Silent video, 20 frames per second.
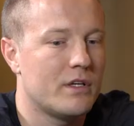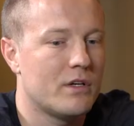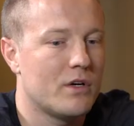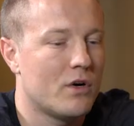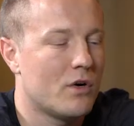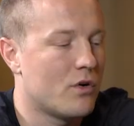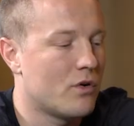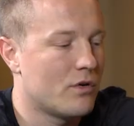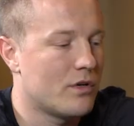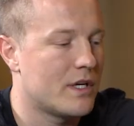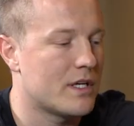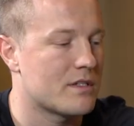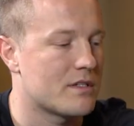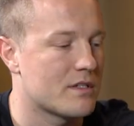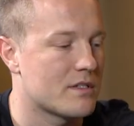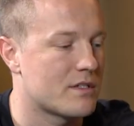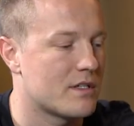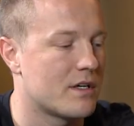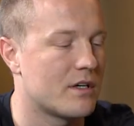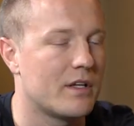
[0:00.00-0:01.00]
know
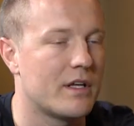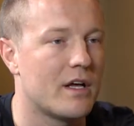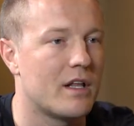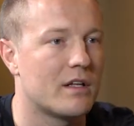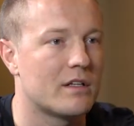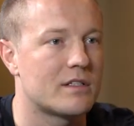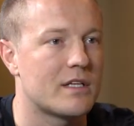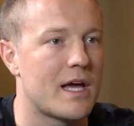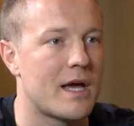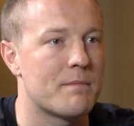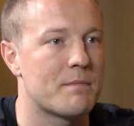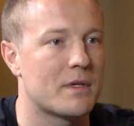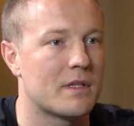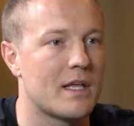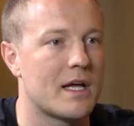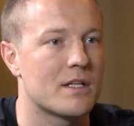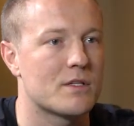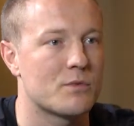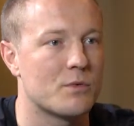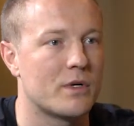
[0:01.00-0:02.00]
necessarily all the time that
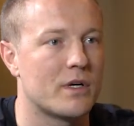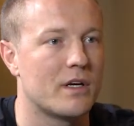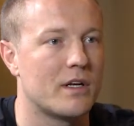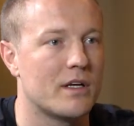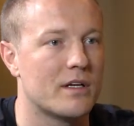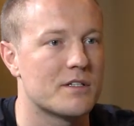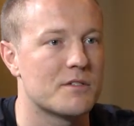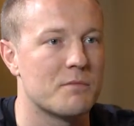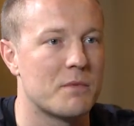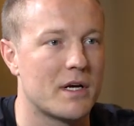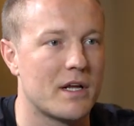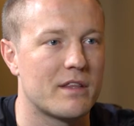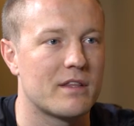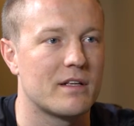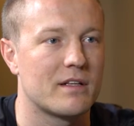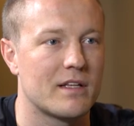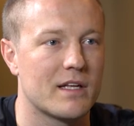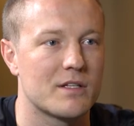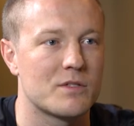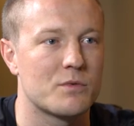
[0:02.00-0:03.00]
that's what it is, but I
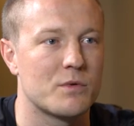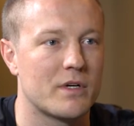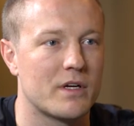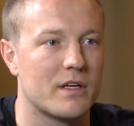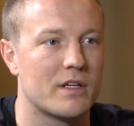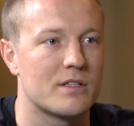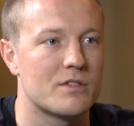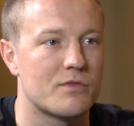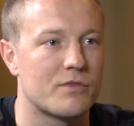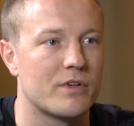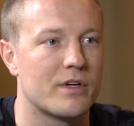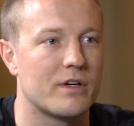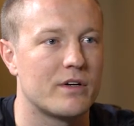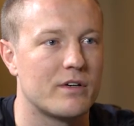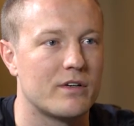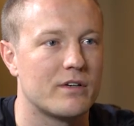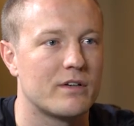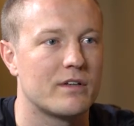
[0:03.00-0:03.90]
think that's what it is for you.